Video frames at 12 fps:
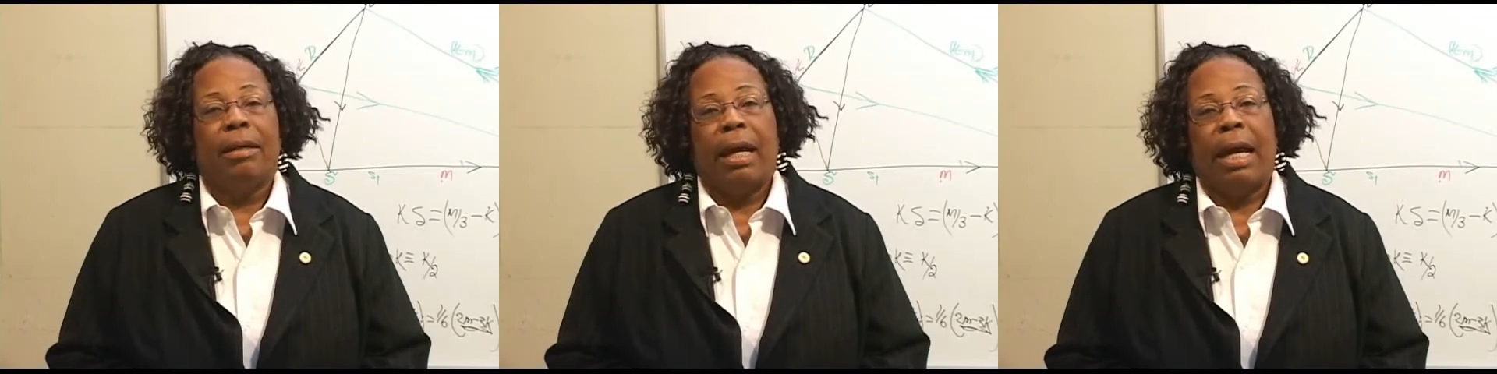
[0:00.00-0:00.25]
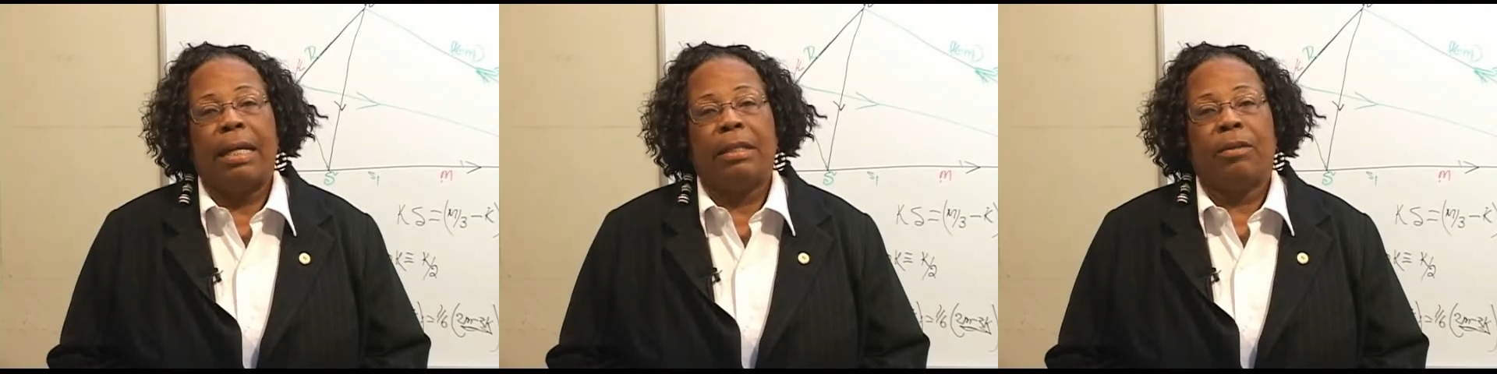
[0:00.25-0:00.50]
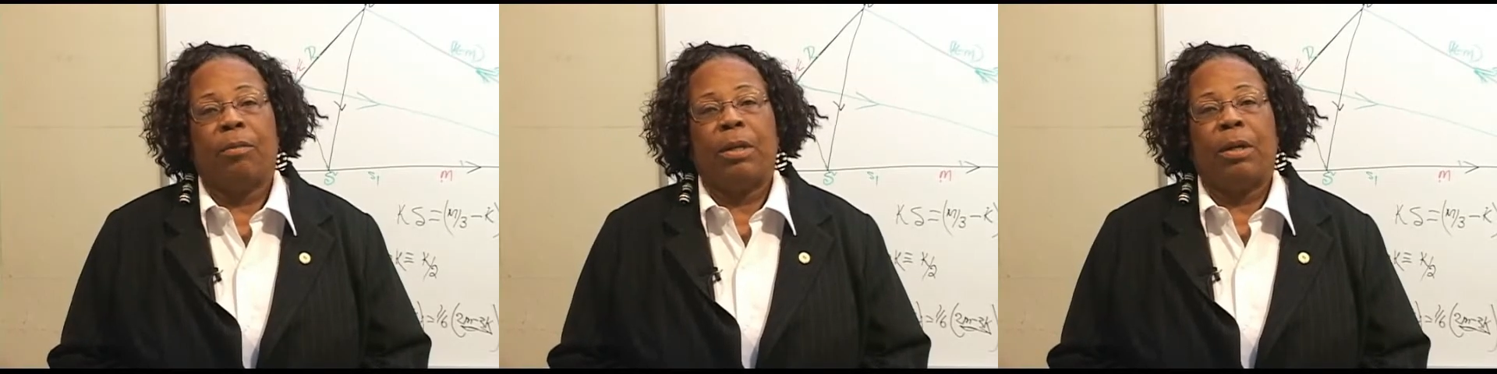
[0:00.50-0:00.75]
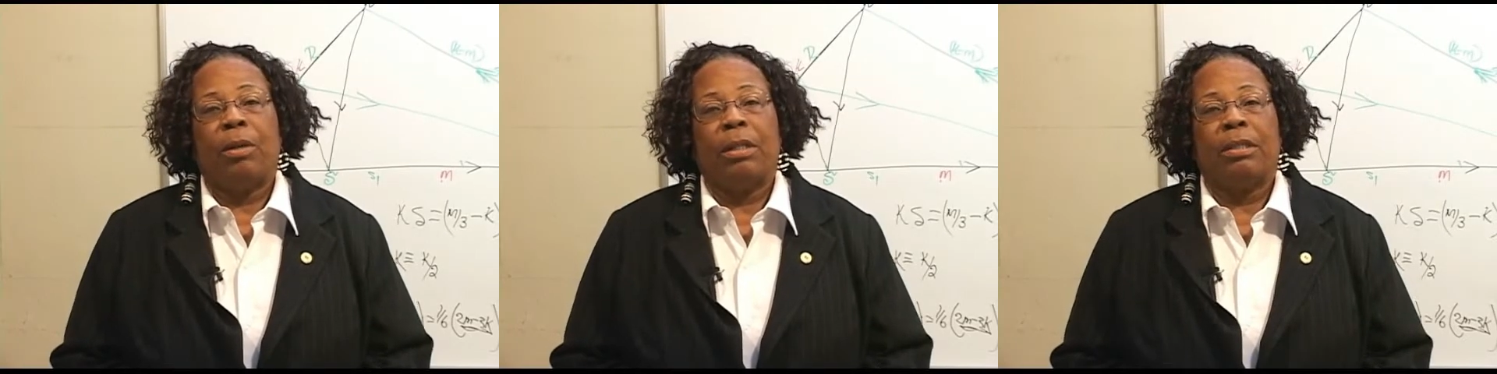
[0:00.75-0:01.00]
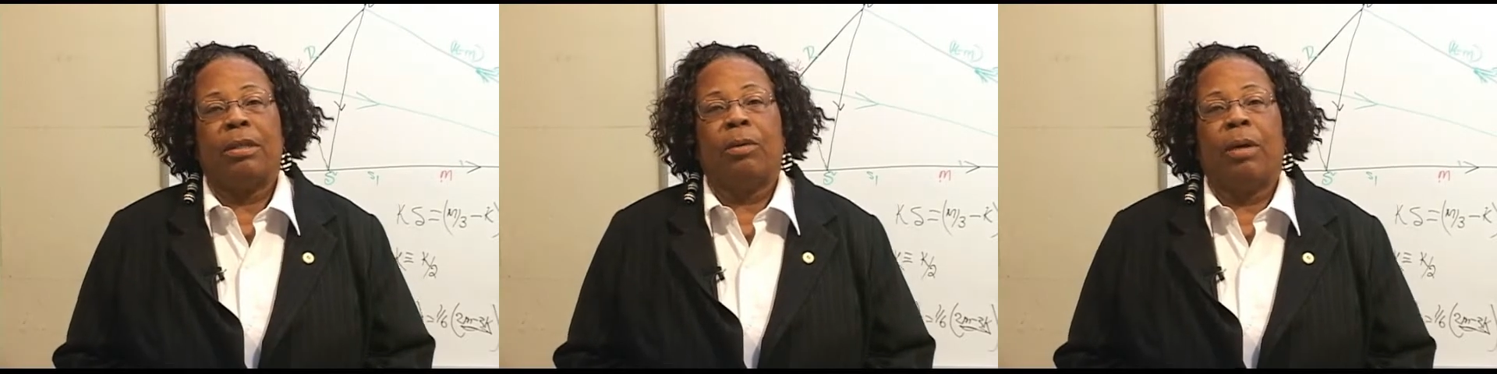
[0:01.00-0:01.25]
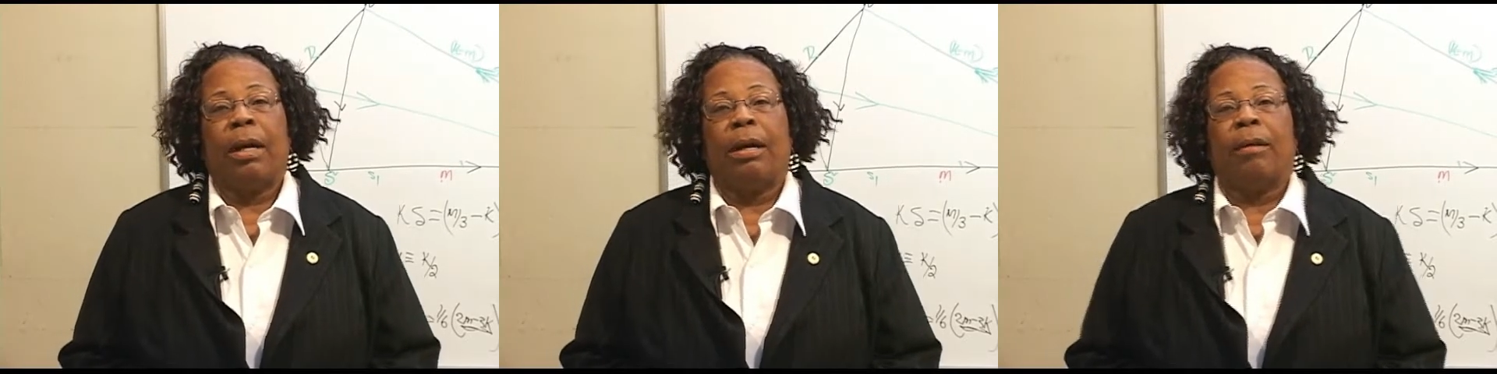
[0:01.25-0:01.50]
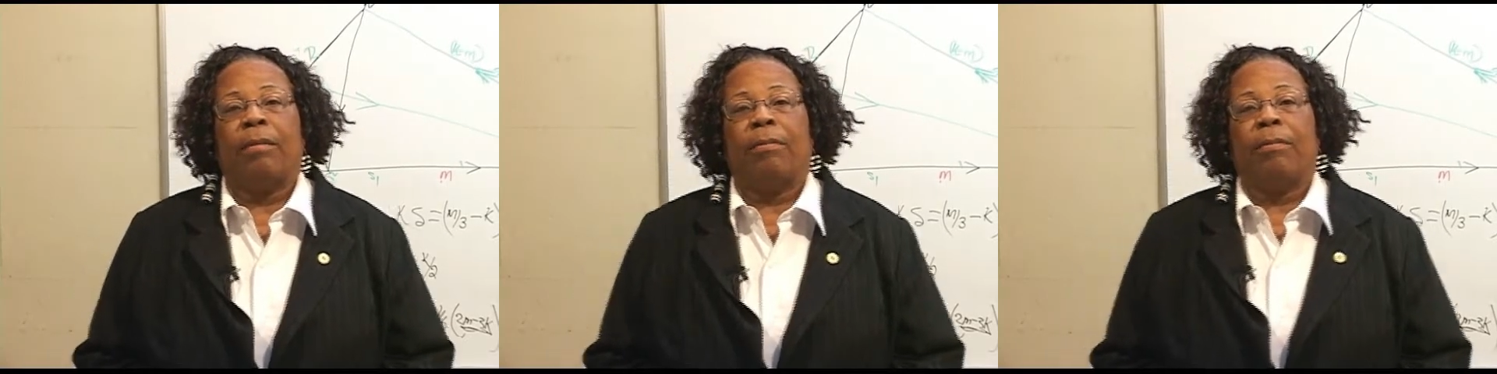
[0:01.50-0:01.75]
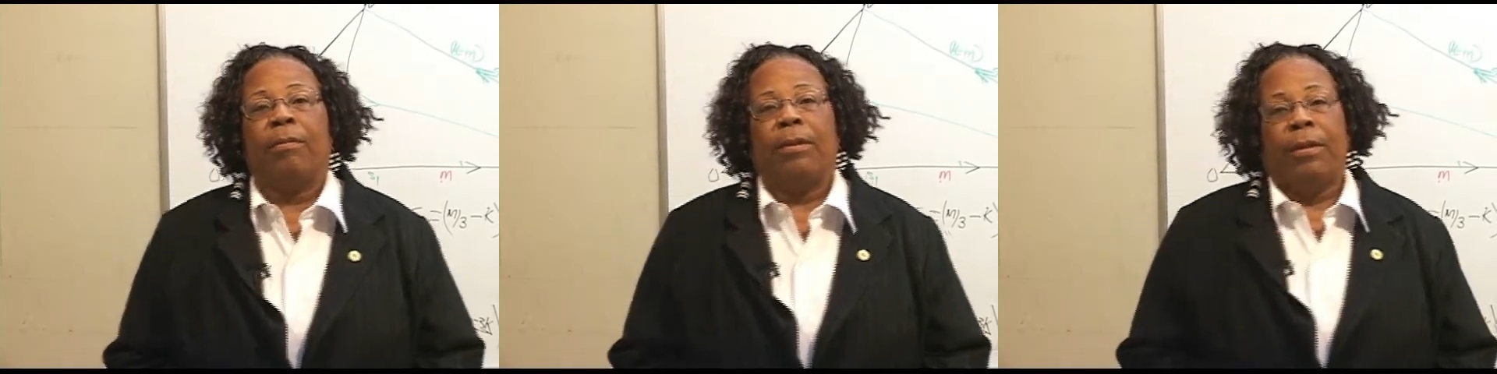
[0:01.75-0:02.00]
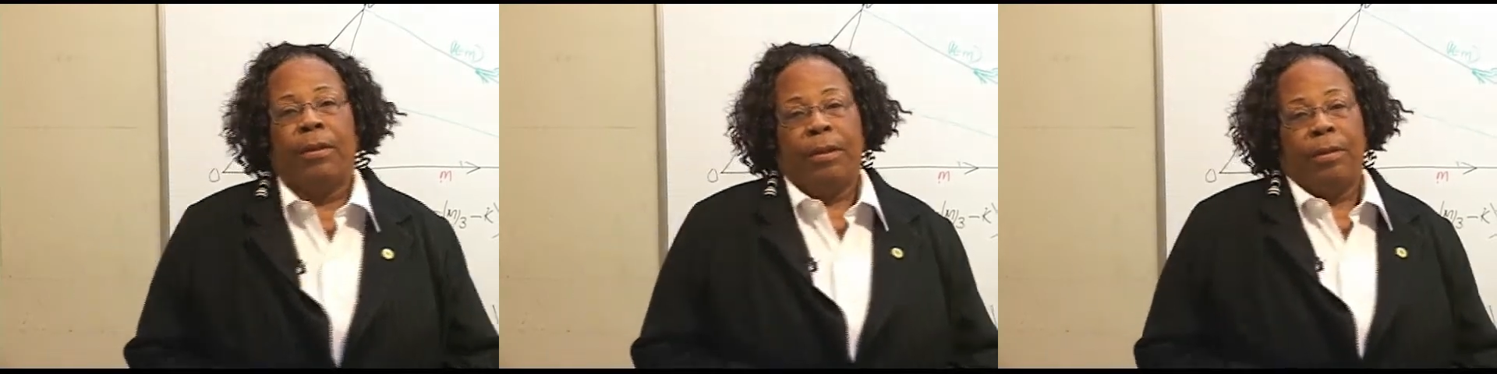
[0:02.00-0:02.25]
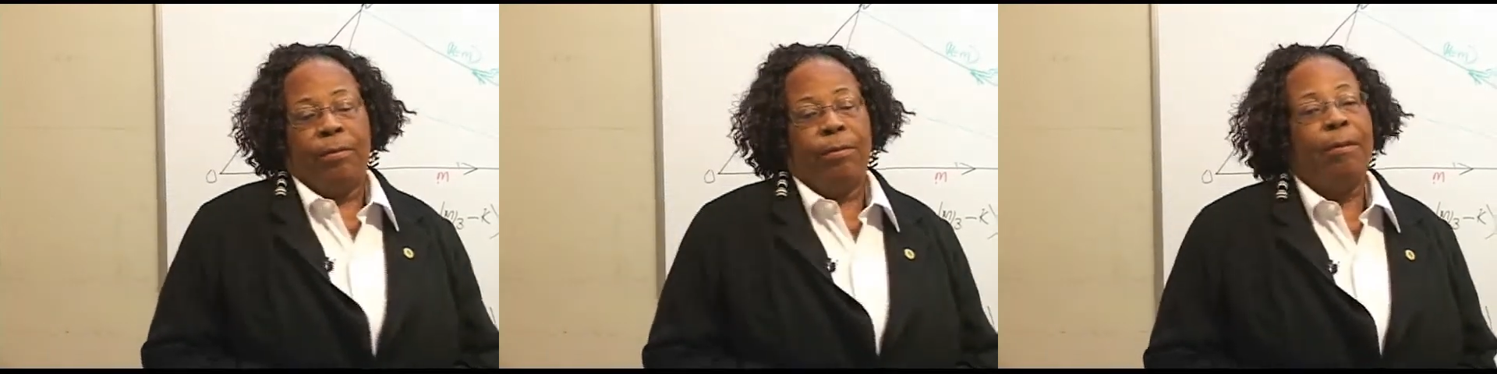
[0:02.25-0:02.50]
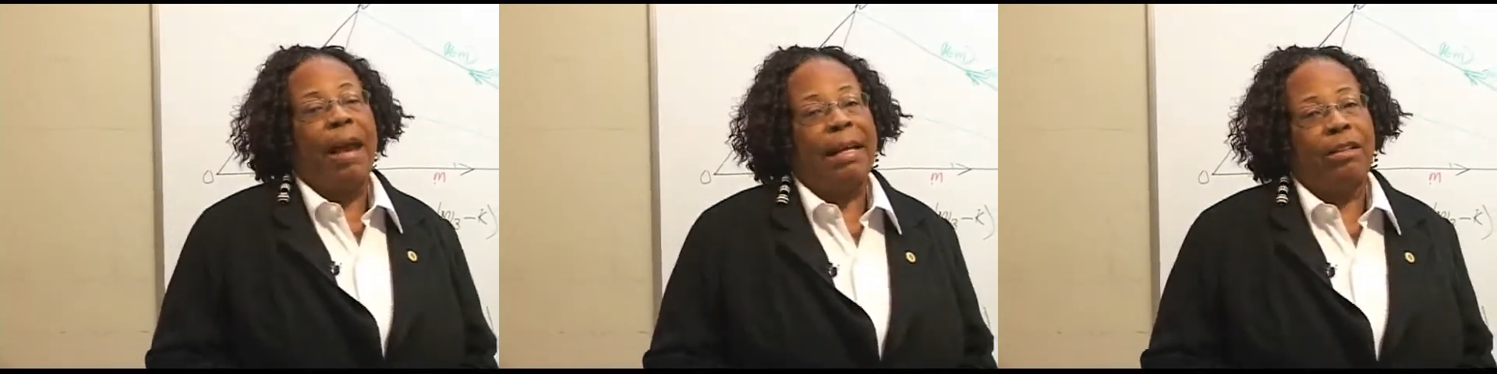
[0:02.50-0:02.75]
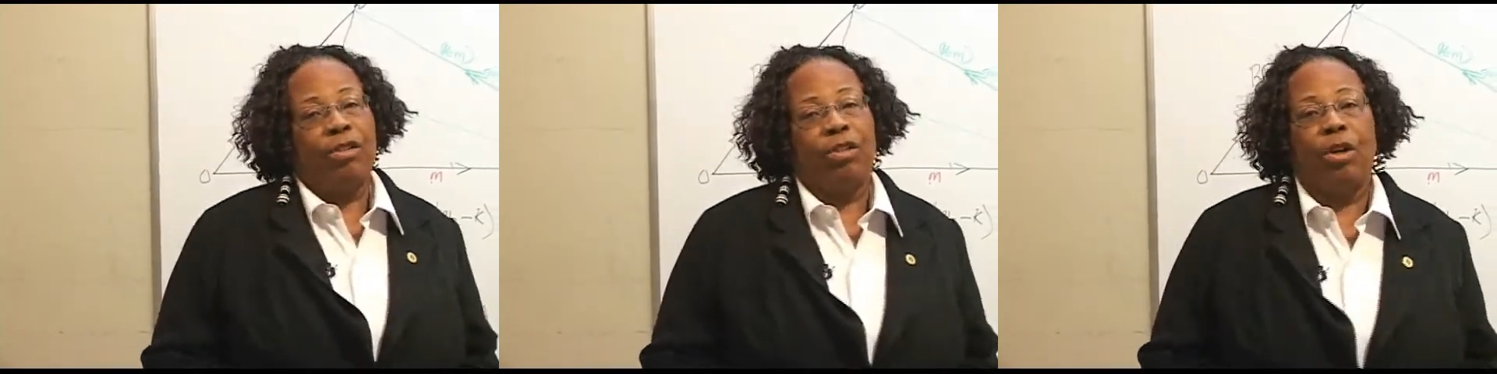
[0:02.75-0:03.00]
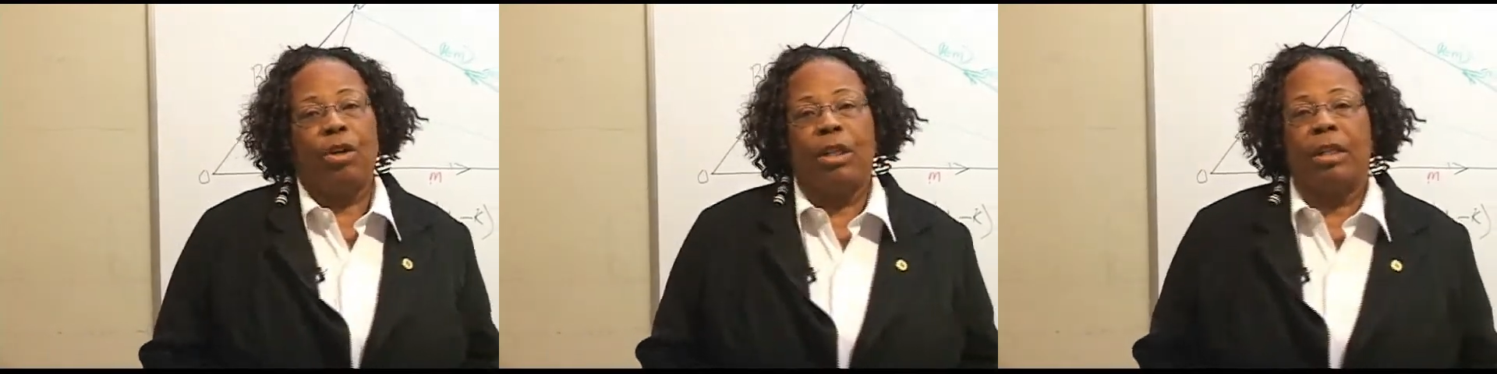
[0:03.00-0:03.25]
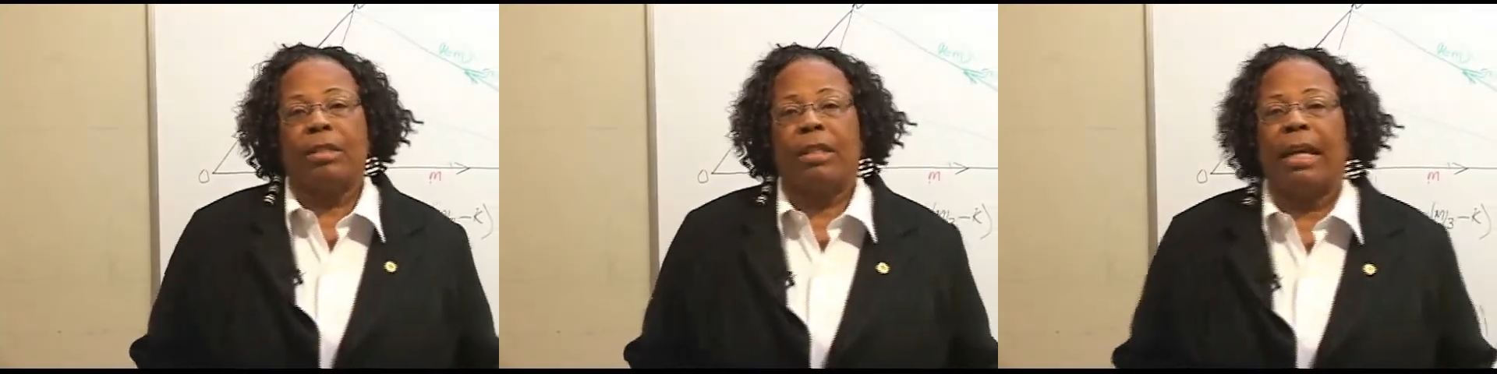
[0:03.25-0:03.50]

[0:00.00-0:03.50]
and we also have fractions